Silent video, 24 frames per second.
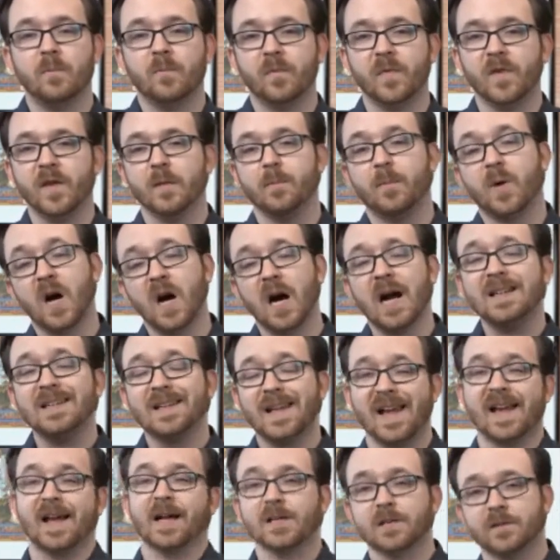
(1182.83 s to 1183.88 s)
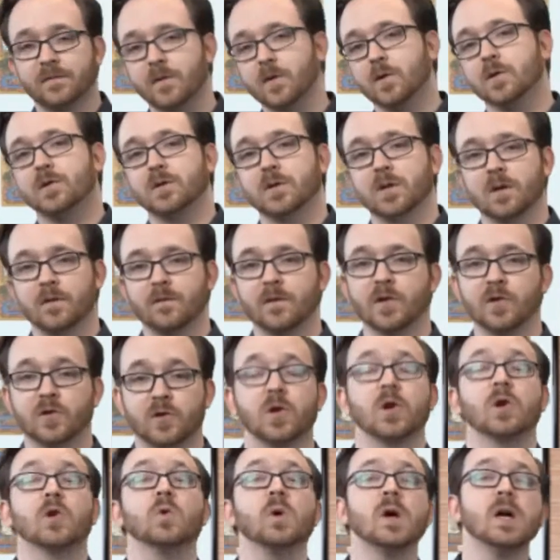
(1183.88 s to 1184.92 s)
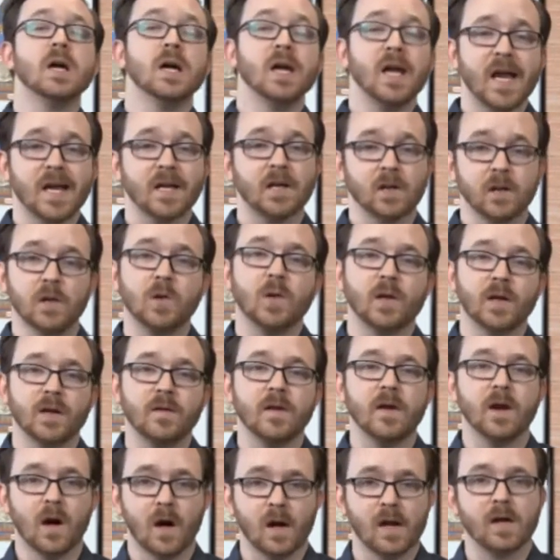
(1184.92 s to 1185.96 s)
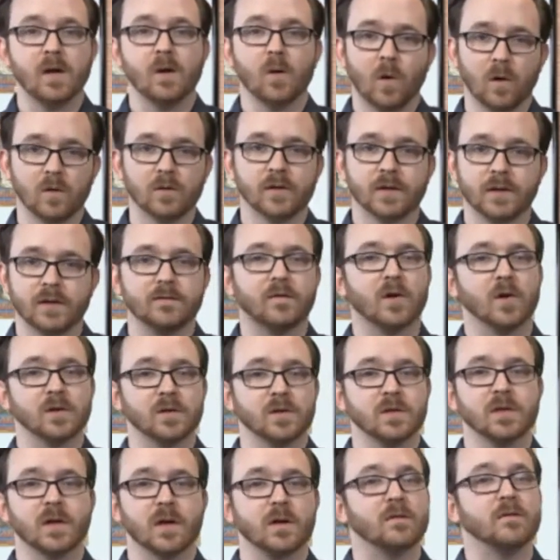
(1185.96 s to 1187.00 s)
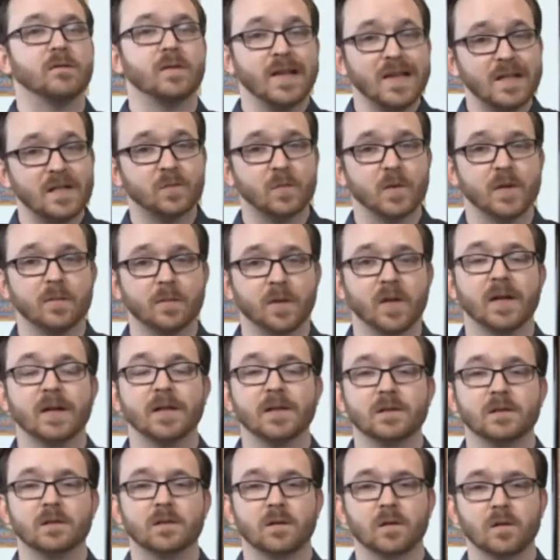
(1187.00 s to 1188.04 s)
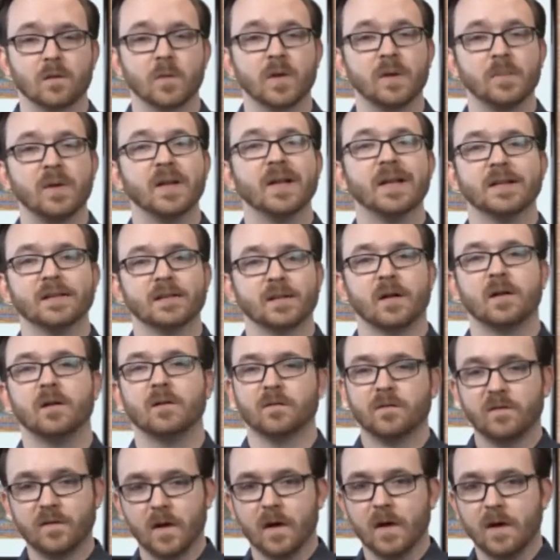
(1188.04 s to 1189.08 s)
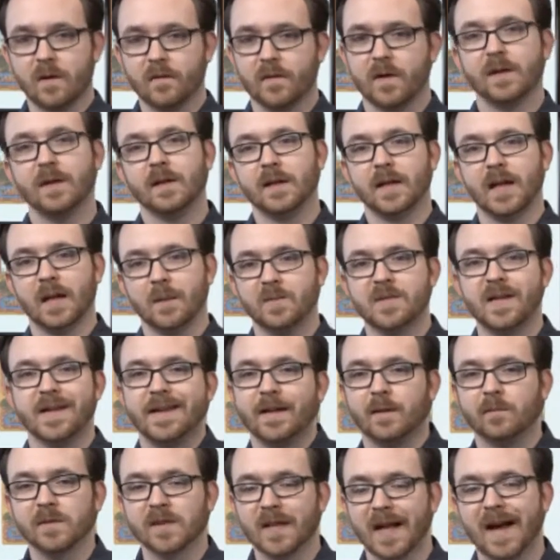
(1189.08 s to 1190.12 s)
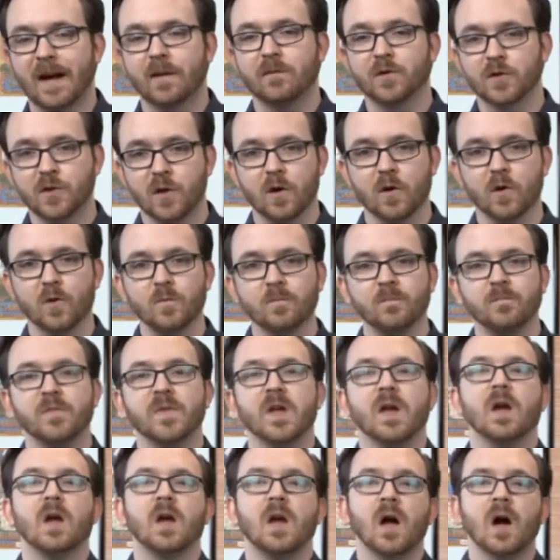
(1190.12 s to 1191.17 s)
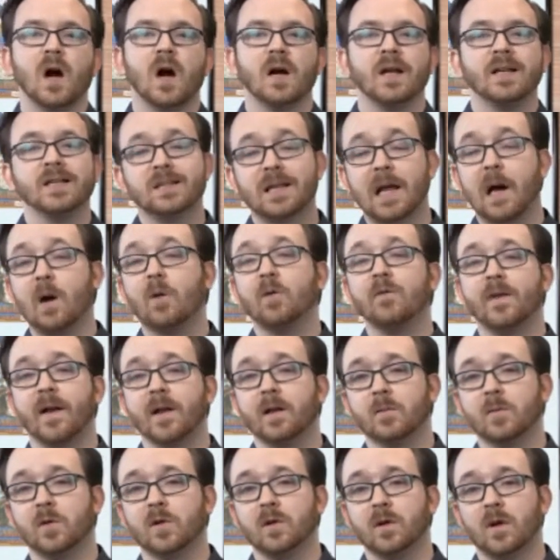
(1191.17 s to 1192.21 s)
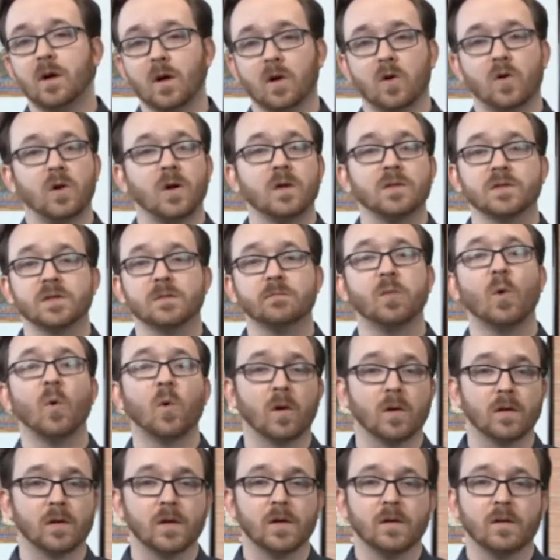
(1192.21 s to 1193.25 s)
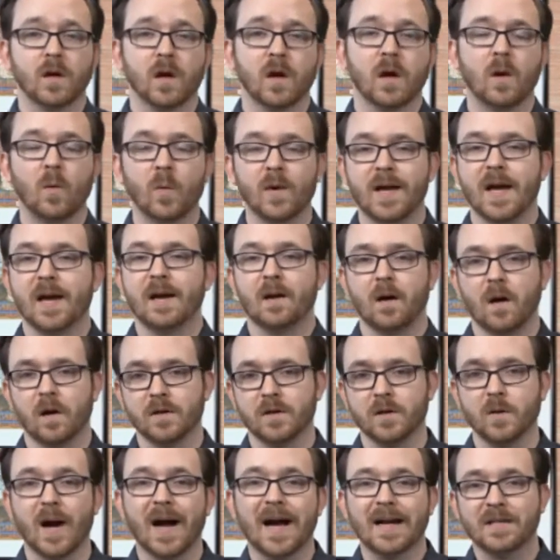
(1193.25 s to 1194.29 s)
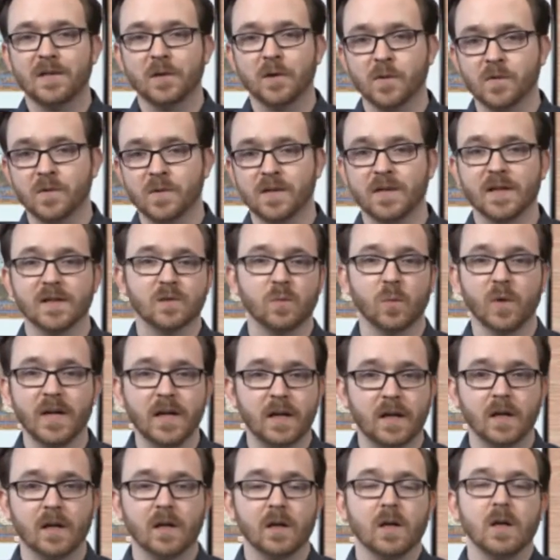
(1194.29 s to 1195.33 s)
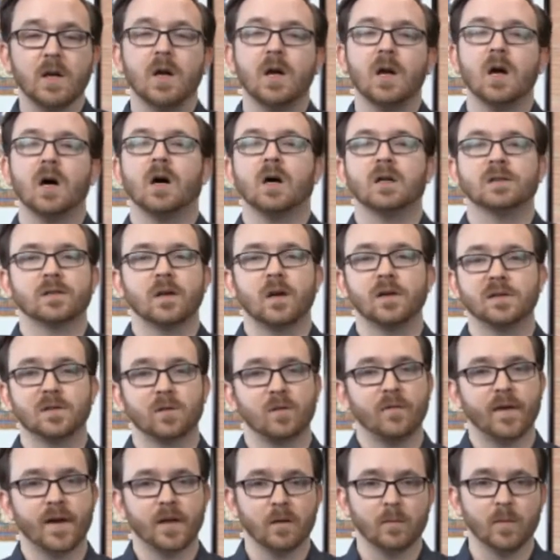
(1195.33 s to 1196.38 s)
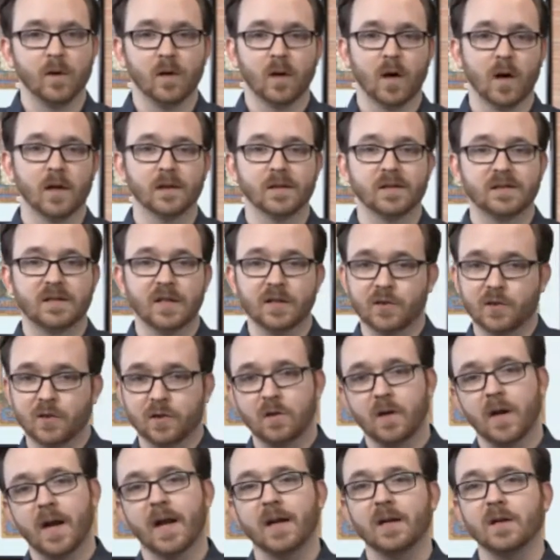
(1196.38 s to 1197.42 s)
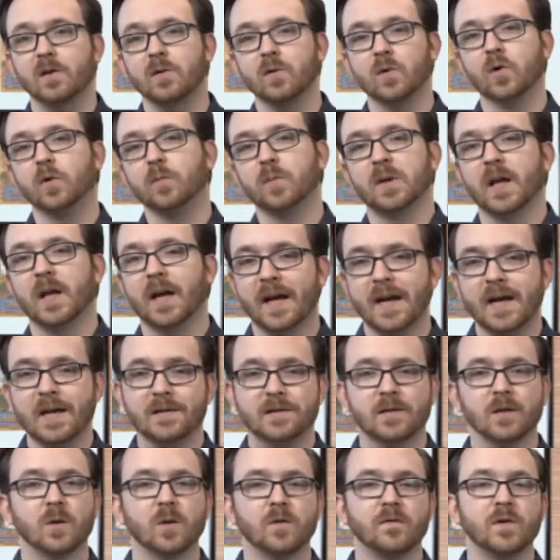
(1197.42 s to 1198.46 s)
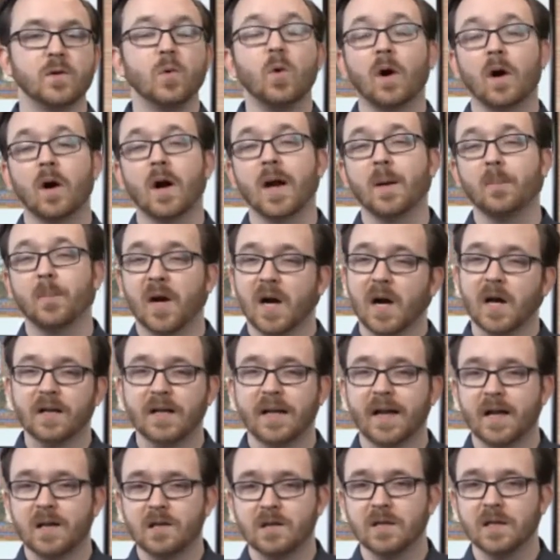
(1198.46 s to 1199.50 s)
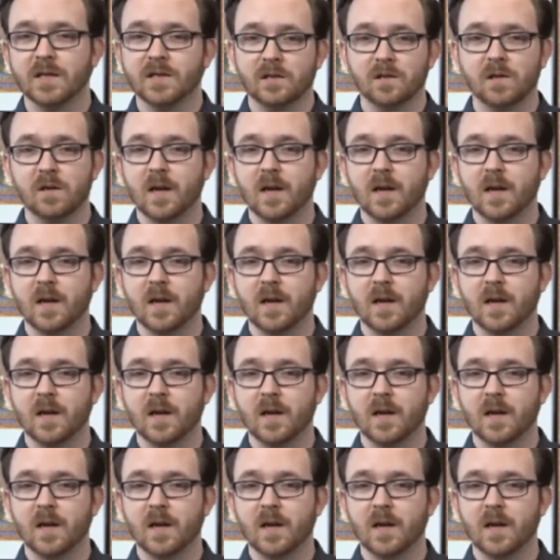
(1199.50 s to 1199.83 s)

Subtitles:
The podcast version of the show, including the audio-only version of these replays, or the replays of the MTM Live show, is now available across the board. We got it onto iTunes this week. It's also available on Stitcher and Google Play, so if you are a podcast listener